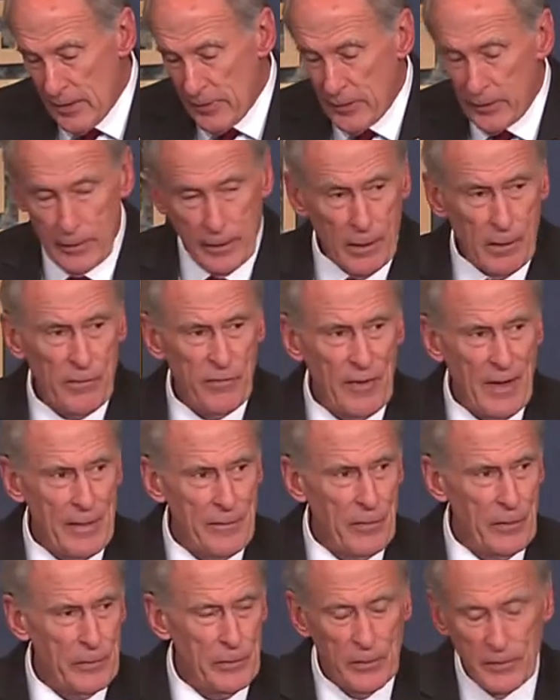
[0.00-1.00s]
the Little
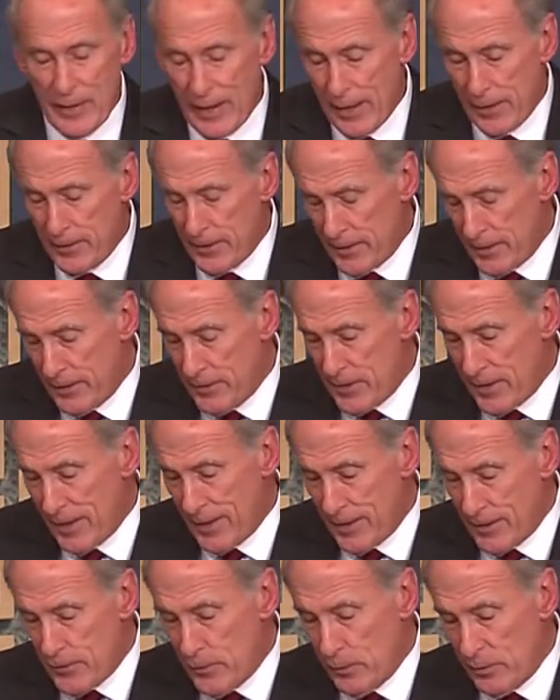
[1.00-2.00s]
500 down at
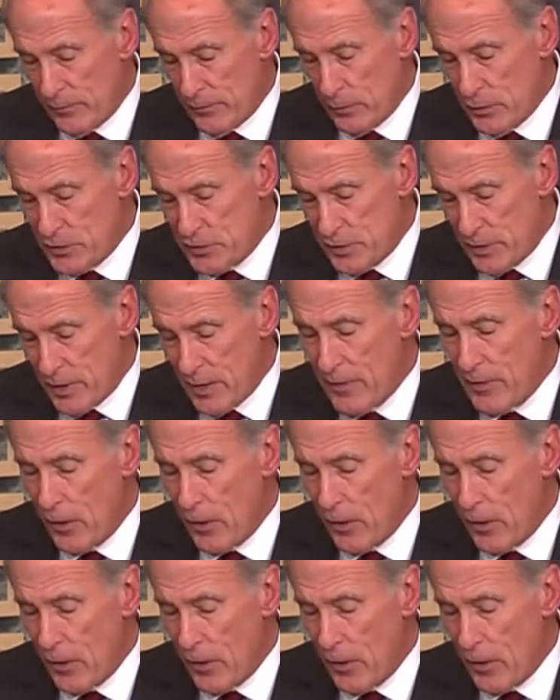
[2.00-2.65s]
Indiana University,